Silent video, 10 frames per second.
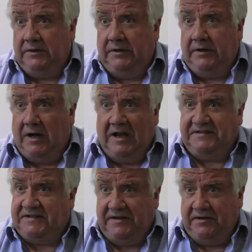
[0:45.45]
I
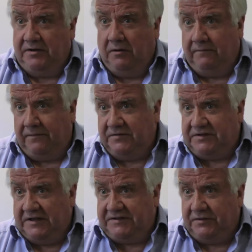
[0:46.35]
attended a
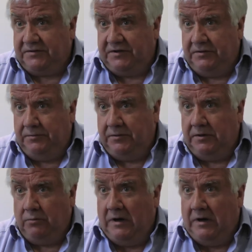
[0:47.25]
conference last October